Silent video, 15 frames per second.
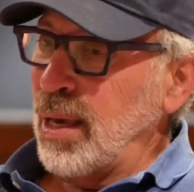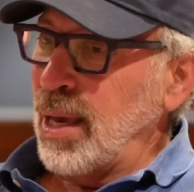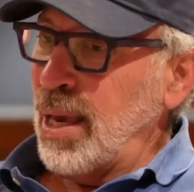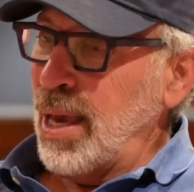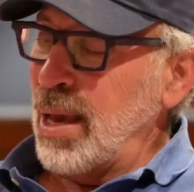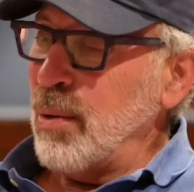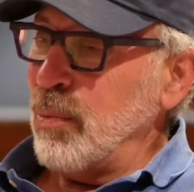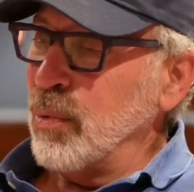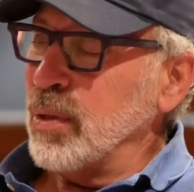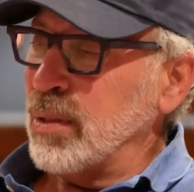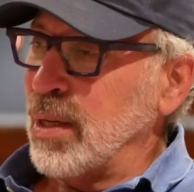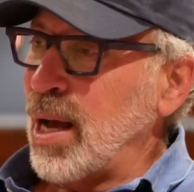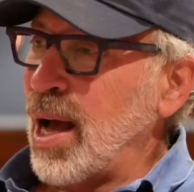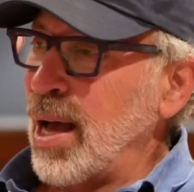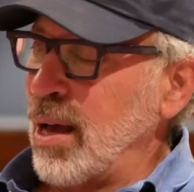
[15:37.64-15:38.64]
It was
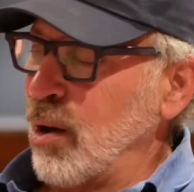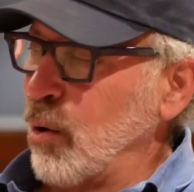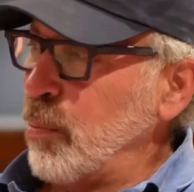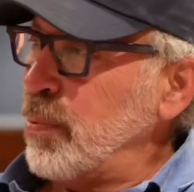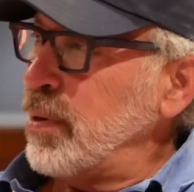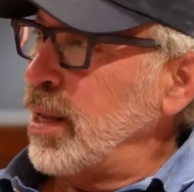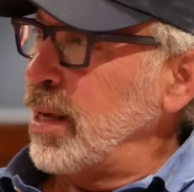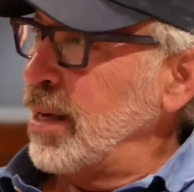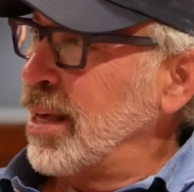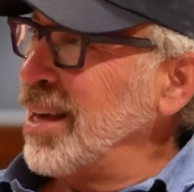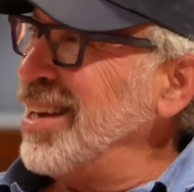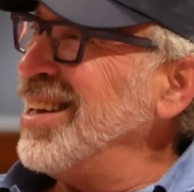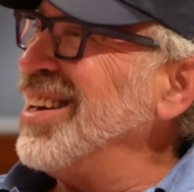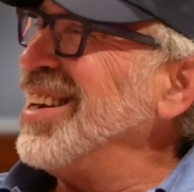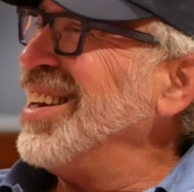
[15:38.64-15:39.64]
eye-opening
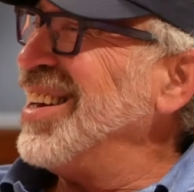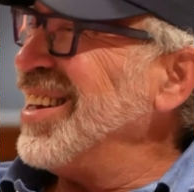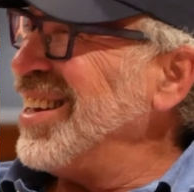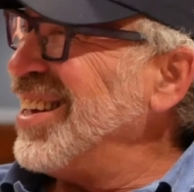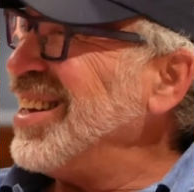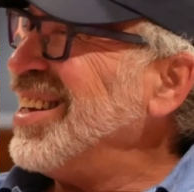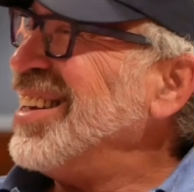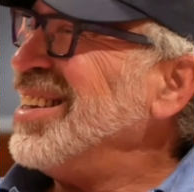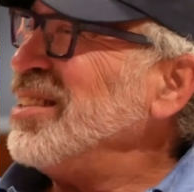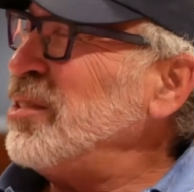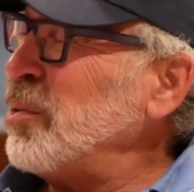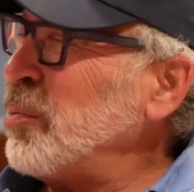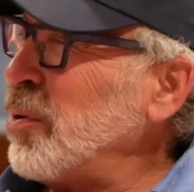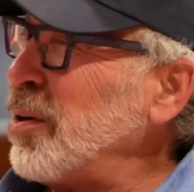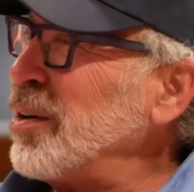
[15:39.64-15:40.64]

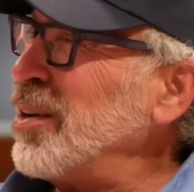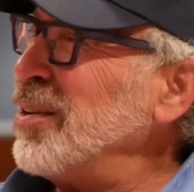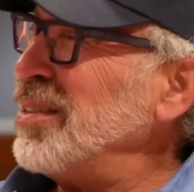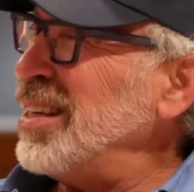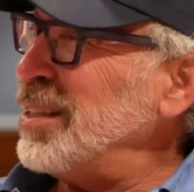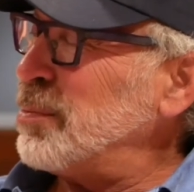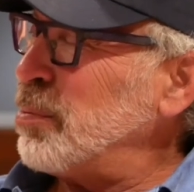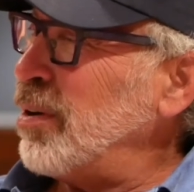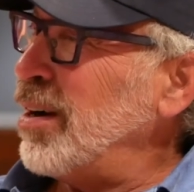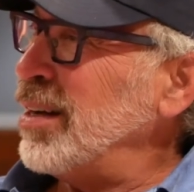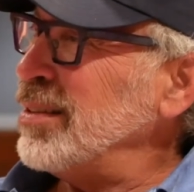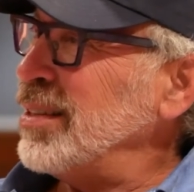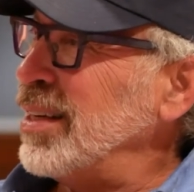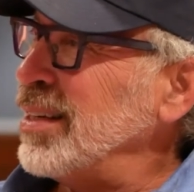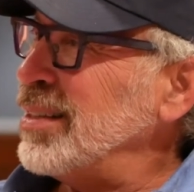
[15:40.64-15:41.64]
to work on these
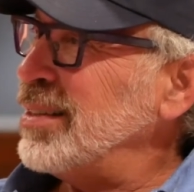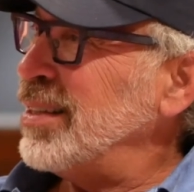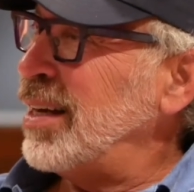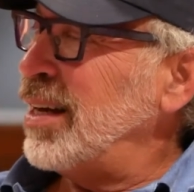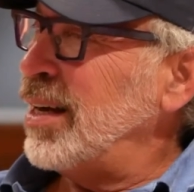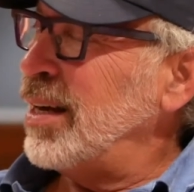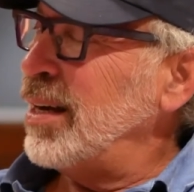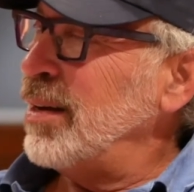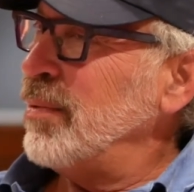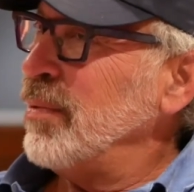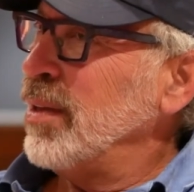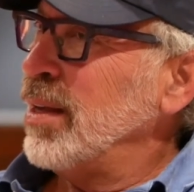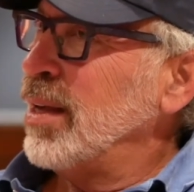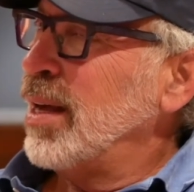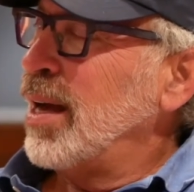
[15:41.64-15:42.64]
projects. I
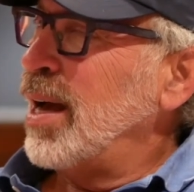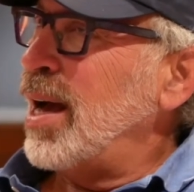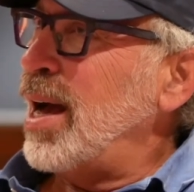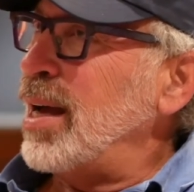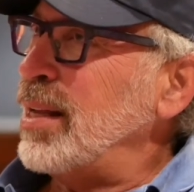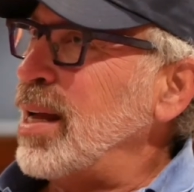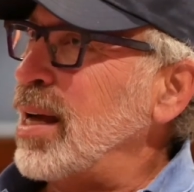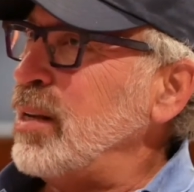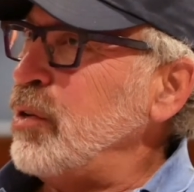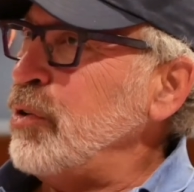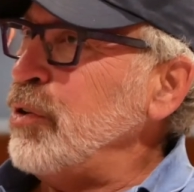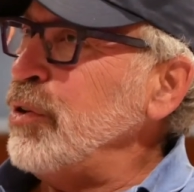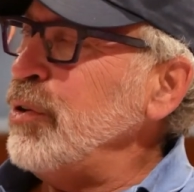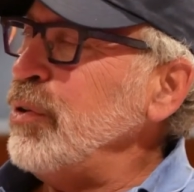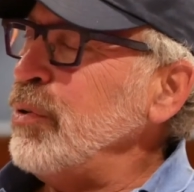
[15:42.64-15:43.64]

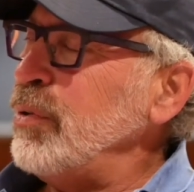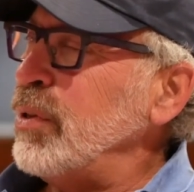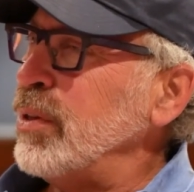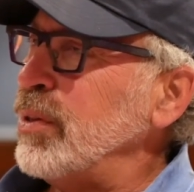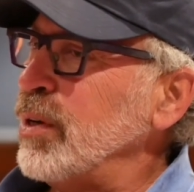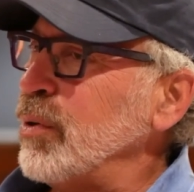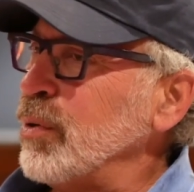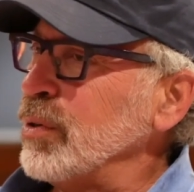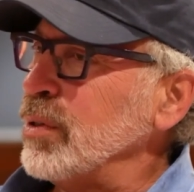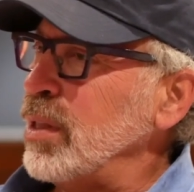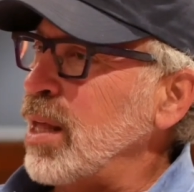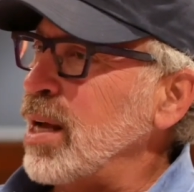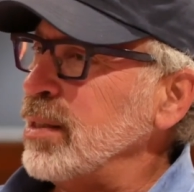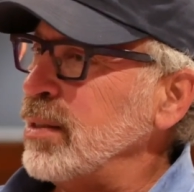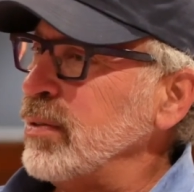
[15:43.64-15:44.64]
knew that there was
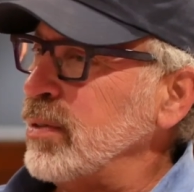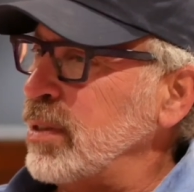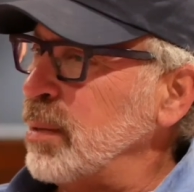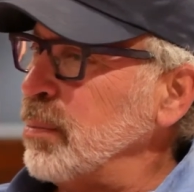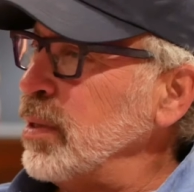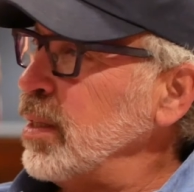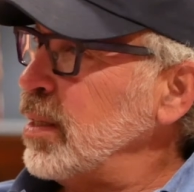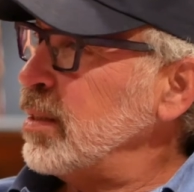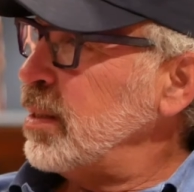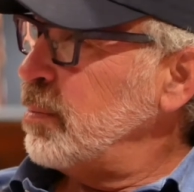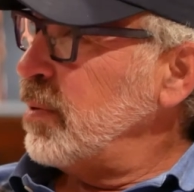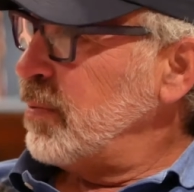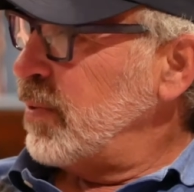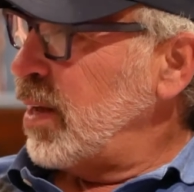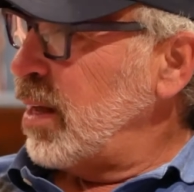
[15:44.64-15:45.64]
lots of symbolism
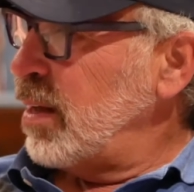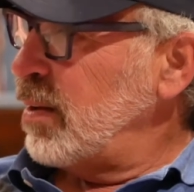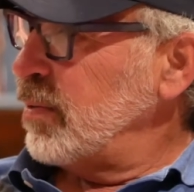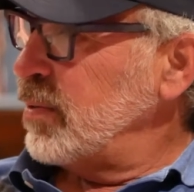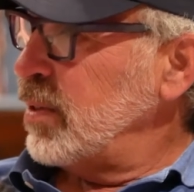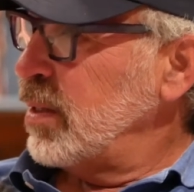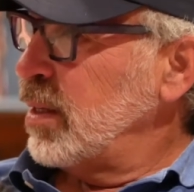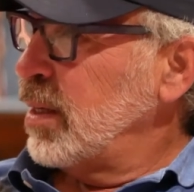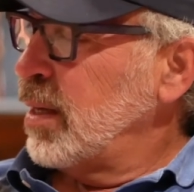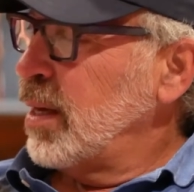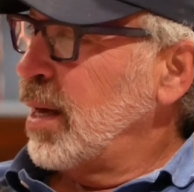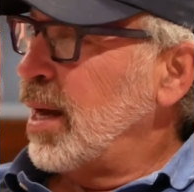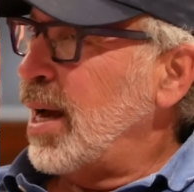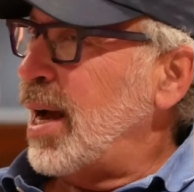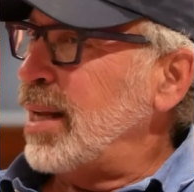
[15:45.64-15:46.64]
involved.
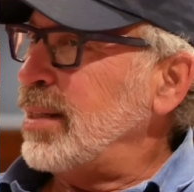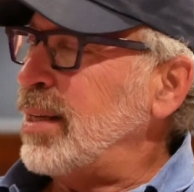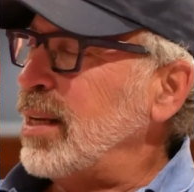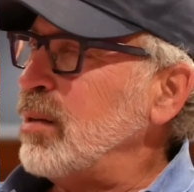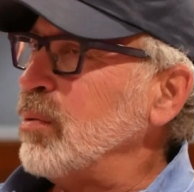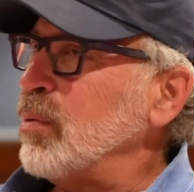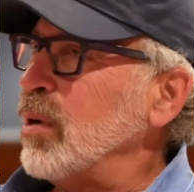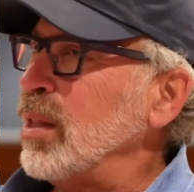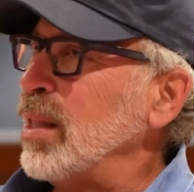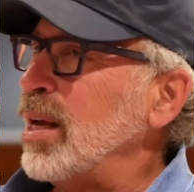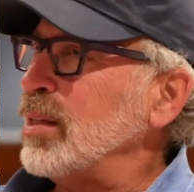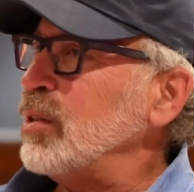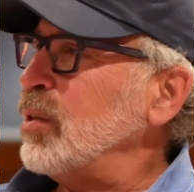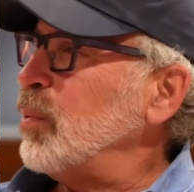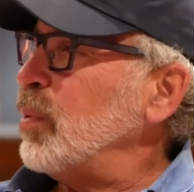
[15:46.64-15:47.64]
I didn't
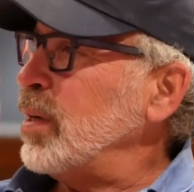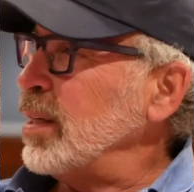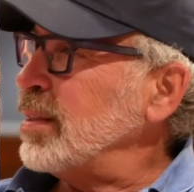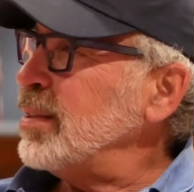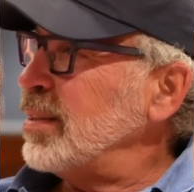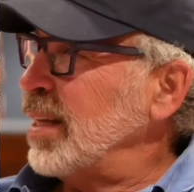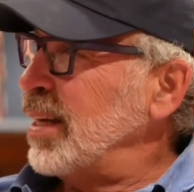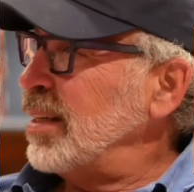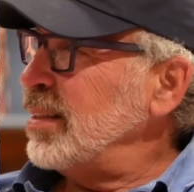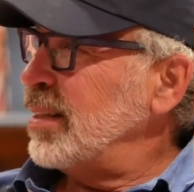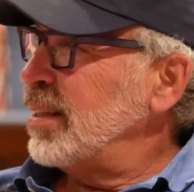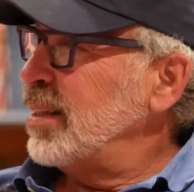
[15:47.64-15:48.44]
realize to what extent.